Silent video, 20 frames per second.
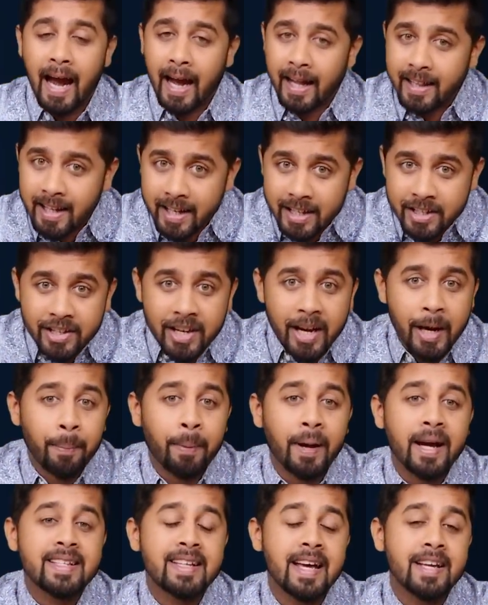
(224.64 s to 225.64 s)
and their share
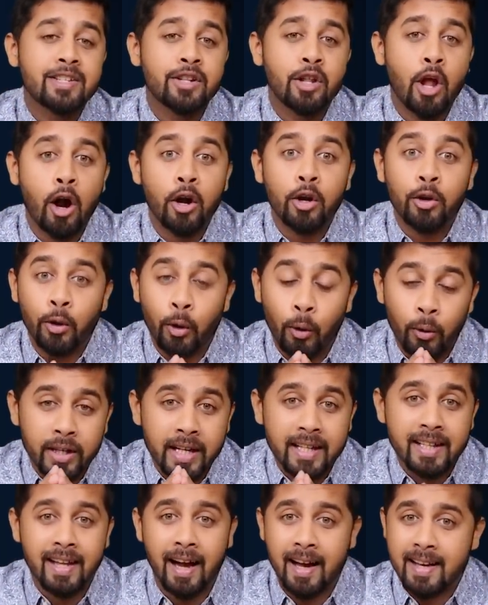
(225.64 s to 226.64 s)
price has not grown
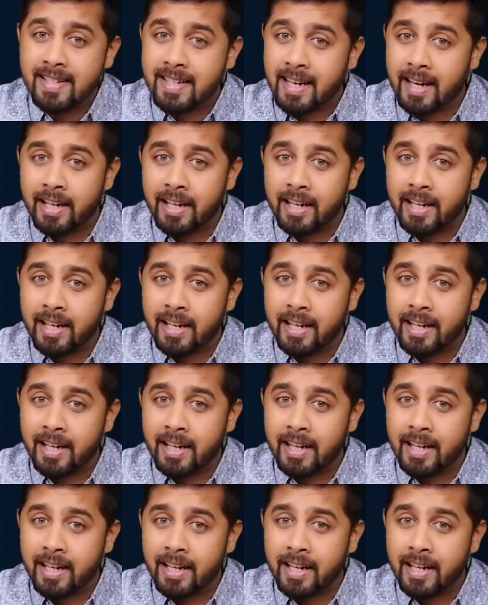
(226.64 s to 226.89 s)
in last